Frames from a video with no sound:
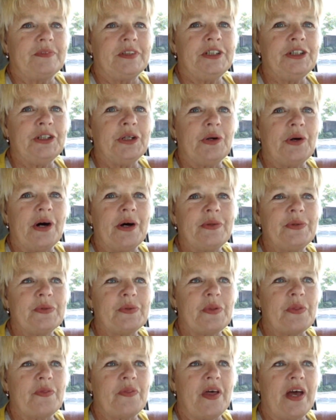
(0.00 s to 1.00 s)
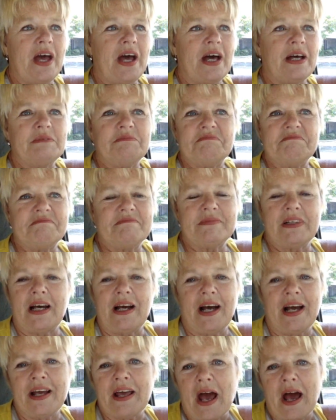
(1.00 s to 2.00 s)
you know, other than that,
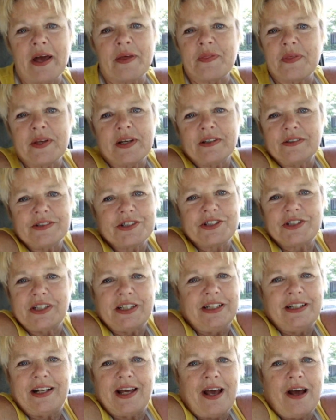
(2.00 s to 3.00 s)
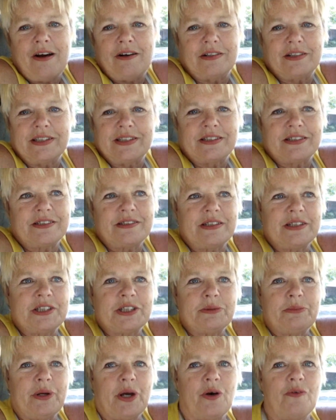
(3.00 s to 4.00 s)
I think I'll just eat out.
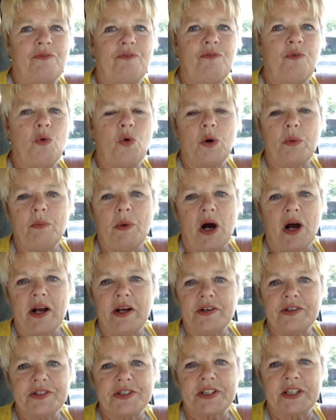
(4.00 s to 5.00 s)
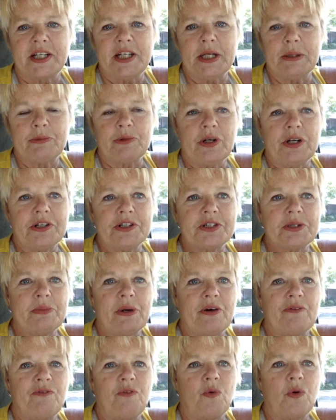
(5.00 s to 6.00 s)
It's about 4 miles. The campground is
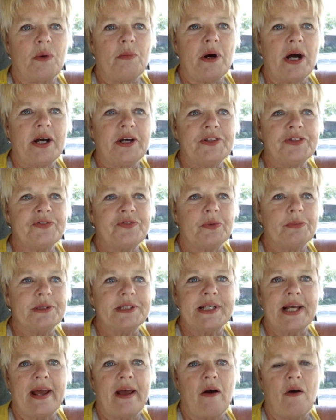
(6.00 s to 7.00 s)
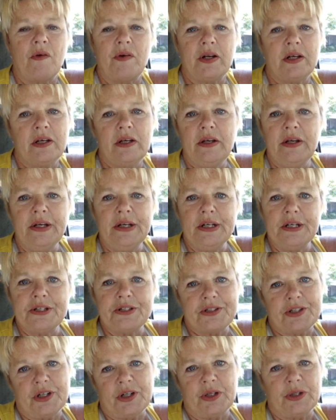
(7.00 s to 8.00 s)
about 4 miles from a town,
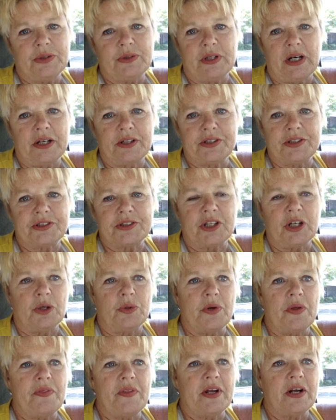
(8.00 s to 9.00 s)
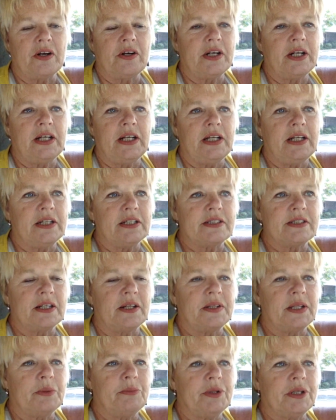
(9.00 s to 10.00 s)
so I'll just go in there and eat. It's
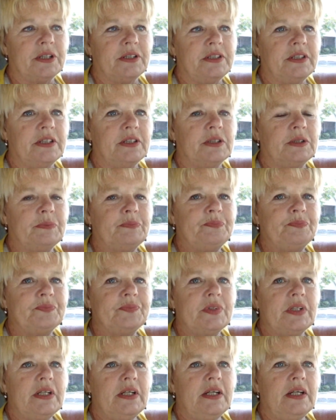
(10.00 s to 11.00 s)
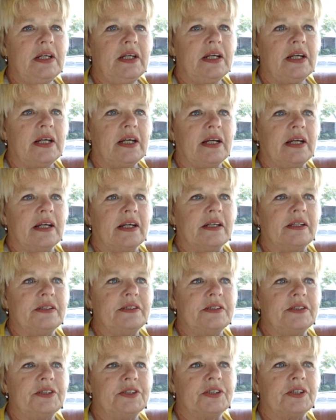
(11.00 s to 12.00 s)
not that big a deal.
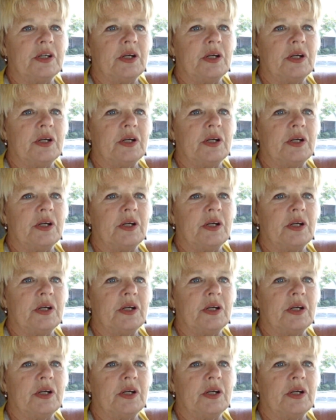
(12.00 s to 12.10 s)
And